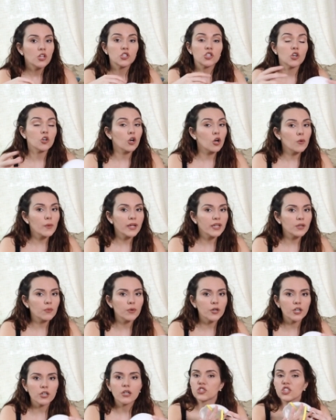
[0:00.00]
Don't go
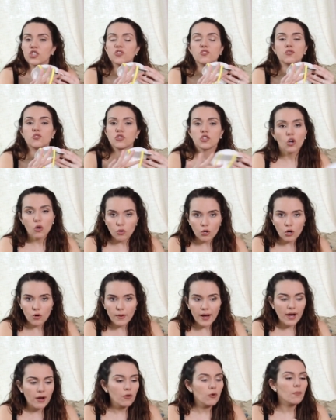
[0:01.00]
anywhere. Just don't
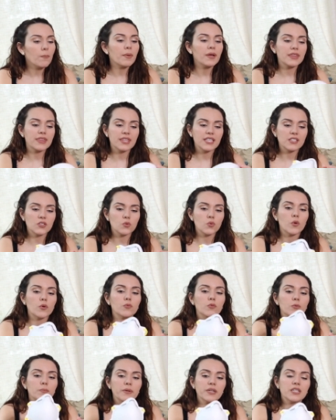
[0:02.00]
go out. But this
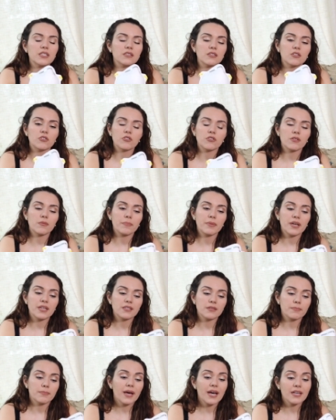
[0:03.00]
one would be considered the
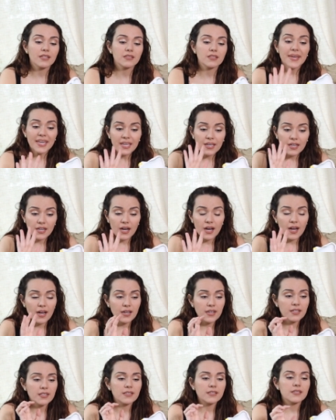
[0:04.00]
best mask
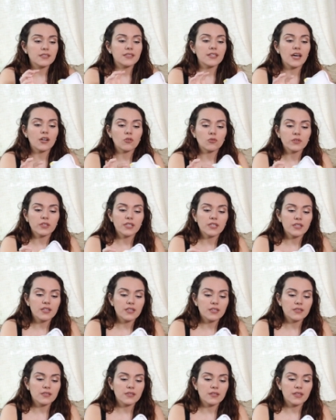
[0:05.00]
because not only
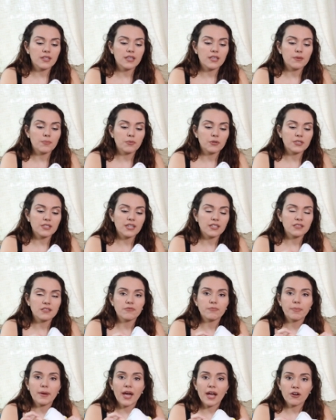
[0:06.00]
is the
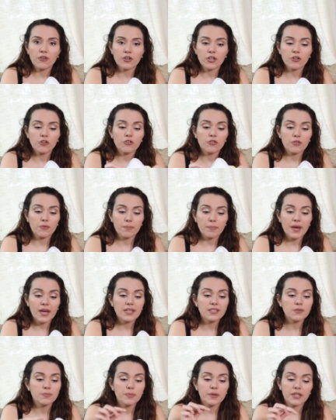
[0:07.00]
protective barrier the
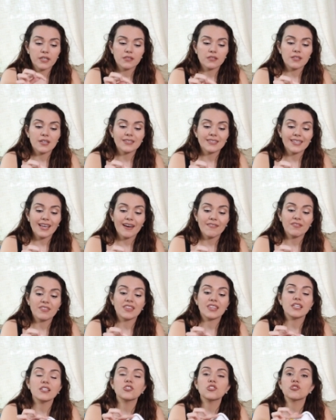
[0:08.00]
best, but it does
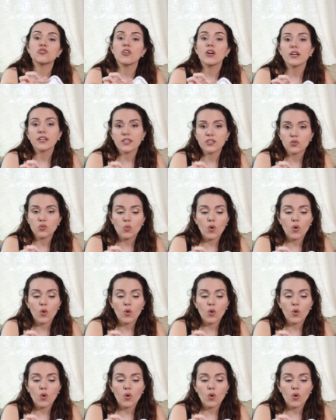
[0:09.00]
have the strongest